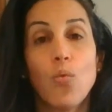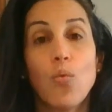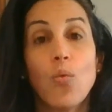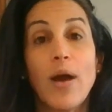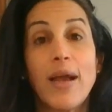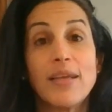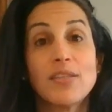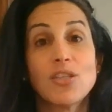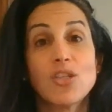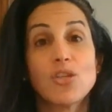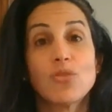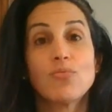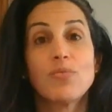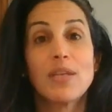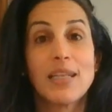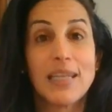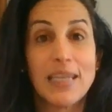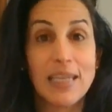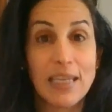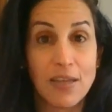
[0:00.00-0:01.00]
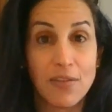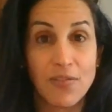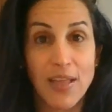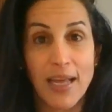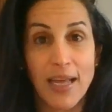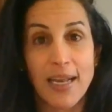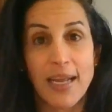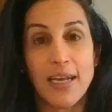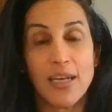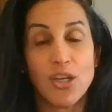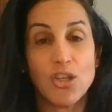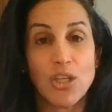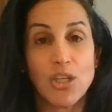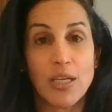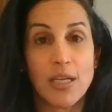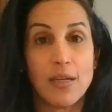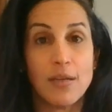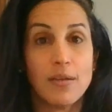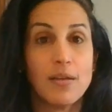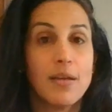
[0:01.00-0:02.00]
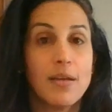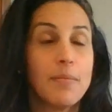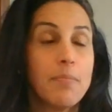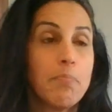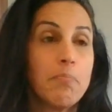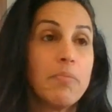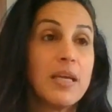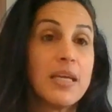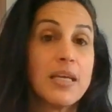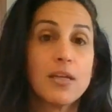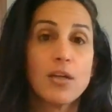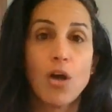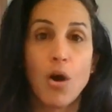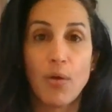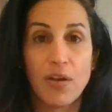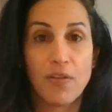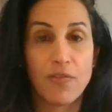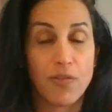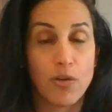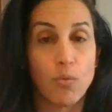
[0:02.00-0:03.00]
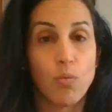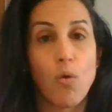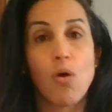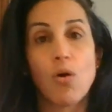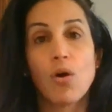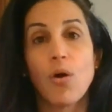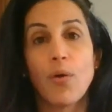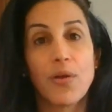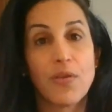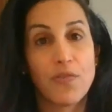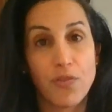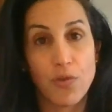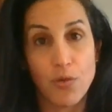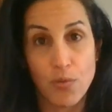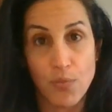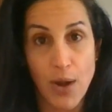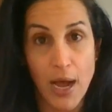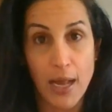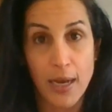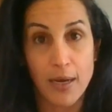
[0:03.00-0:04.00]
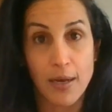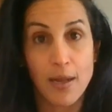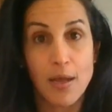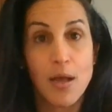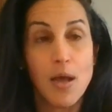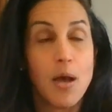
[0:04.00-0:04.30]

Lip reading: ways to relieve that energy, be it going for a walk, going for a run.